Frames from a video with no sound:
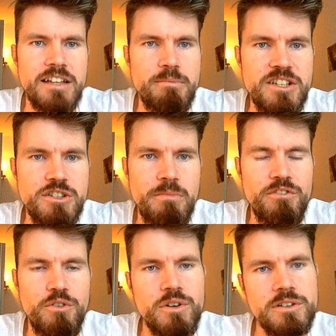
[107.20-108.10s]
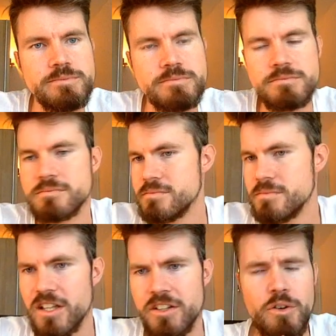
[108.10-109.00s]
as I mentioned before,
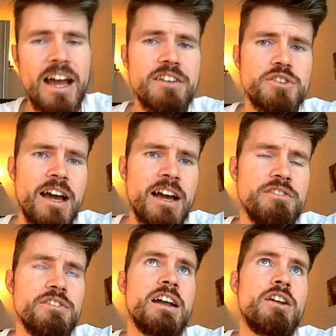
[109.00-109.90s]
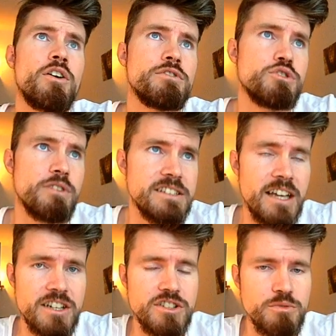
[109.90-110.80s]
you have to have a lot of
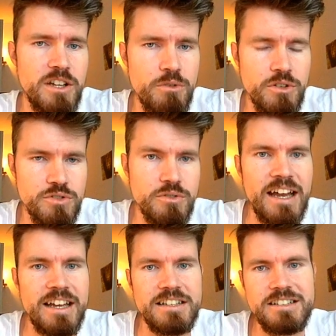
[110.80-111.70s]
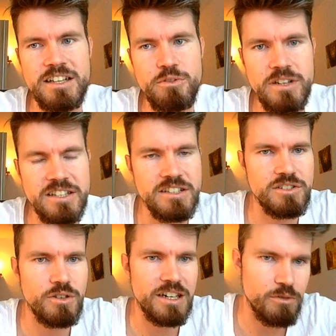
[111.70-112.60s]
transactions when you want to add liquidity
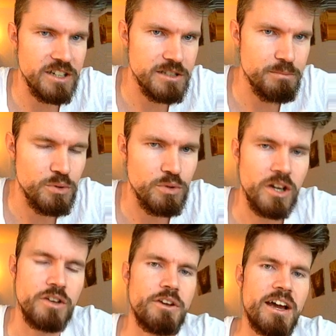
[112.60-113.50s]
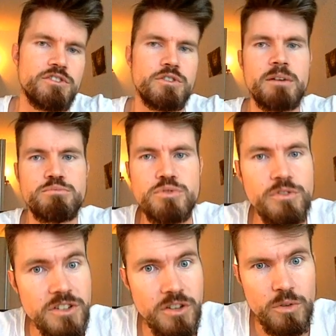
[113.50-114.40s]
into a liquidity pool. You have to
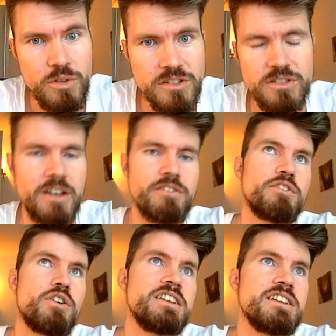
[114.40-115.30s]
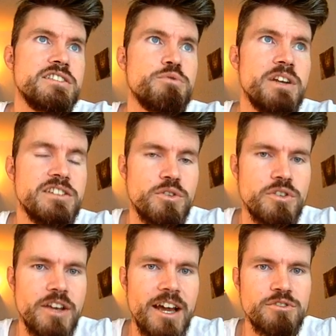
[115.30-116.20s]
approve the tokens. If you've got an E R C twenty
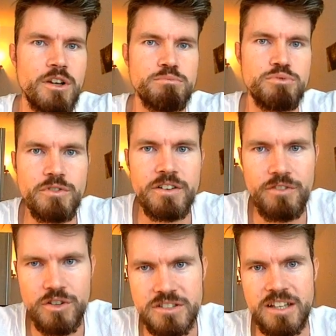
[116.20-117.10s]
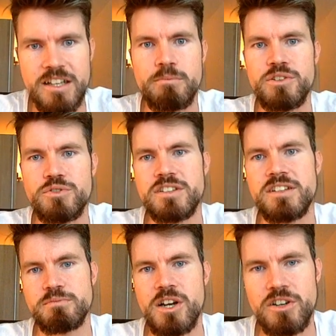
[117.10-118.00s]
token, you have to approve it first. That can be used in
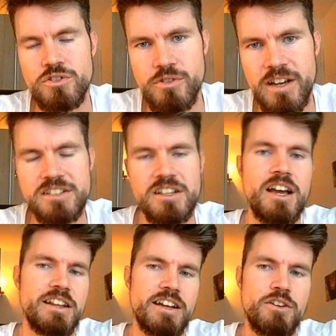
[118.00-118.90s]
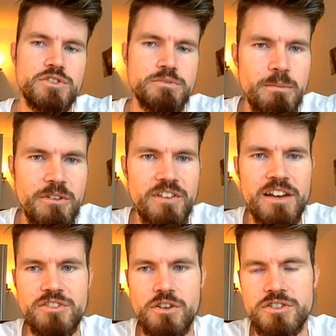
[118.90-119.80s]
a smart contract. That costs maybe
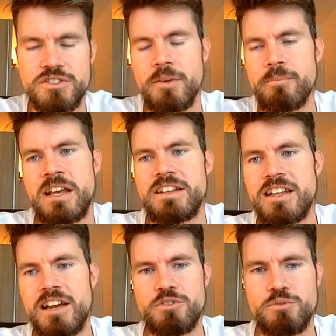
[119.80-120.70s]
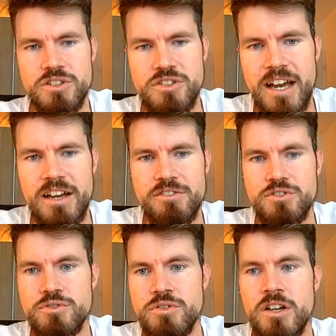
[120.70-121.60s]
five dollars. Then afterwards, you have
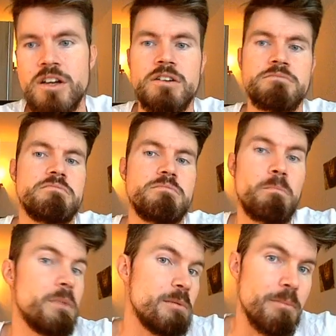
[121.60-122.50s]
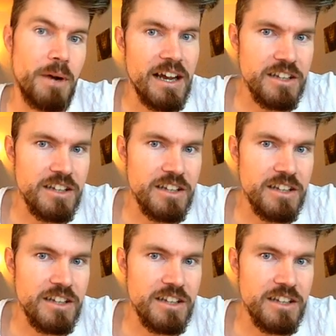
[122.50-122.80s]
to maybe buy